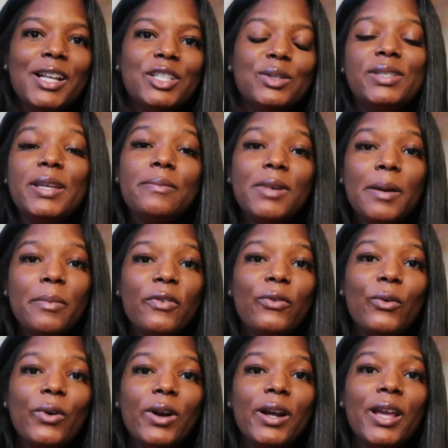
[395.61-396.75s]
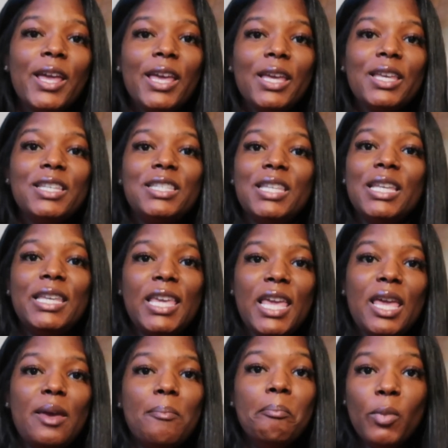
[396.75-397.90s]
So tip number 4 is to
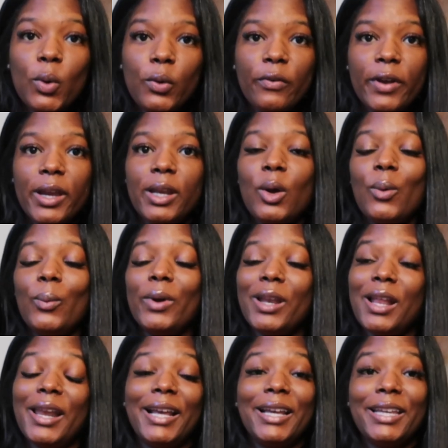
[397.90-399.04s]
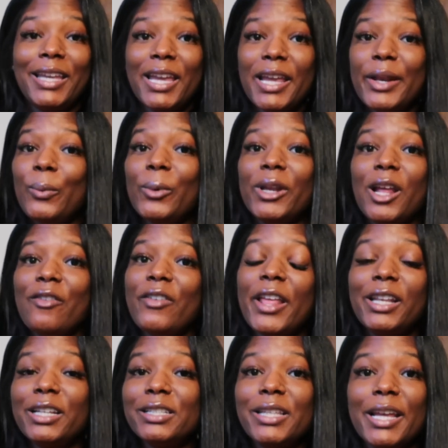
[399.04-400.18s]
get moving. Like, again, whatever that
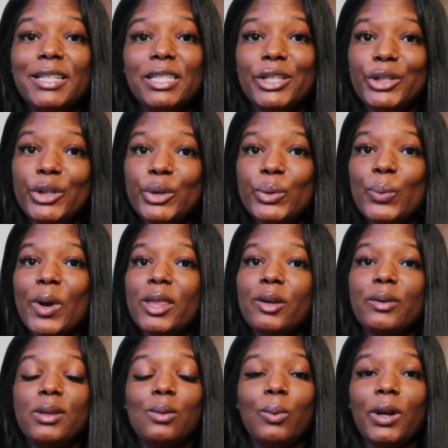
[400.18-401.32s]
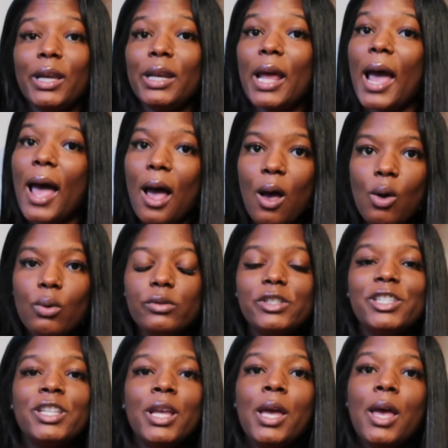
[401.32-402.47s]
looks like to you, whether it's working
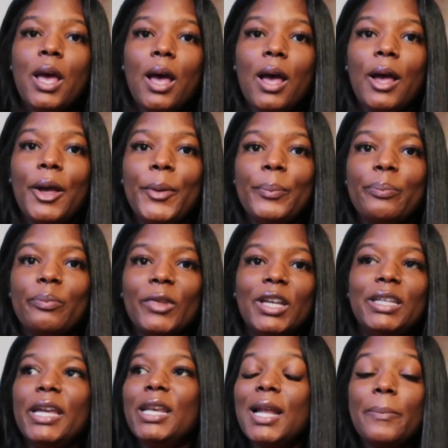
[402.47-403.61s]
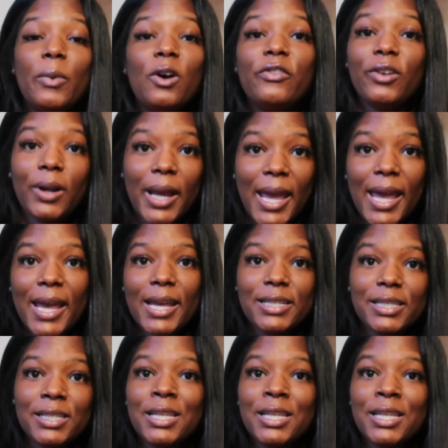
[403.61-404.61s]
out, getting up off your ass.